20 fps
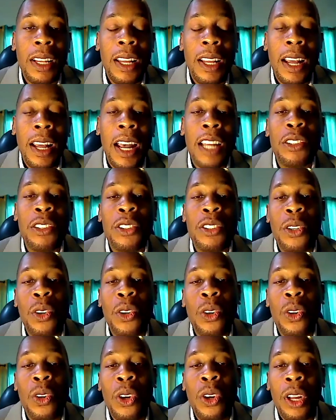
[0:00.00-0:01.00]
And
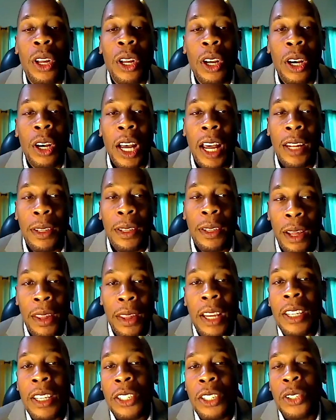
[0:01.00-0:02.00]
so
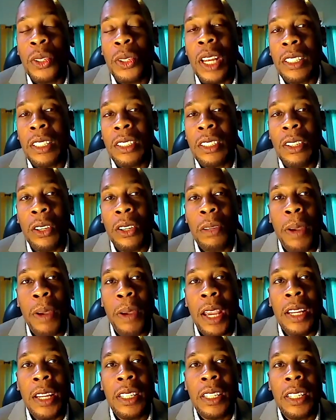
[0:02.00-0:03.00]
another issue that is
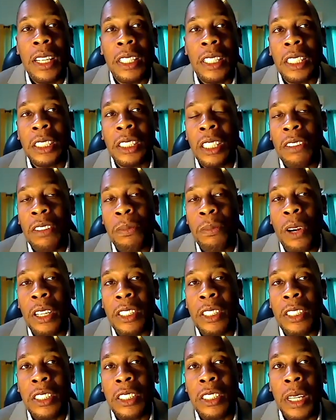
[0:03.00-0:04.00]
occupying the attention of
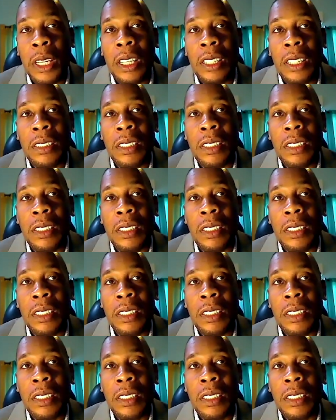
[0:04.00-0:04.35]
policymakers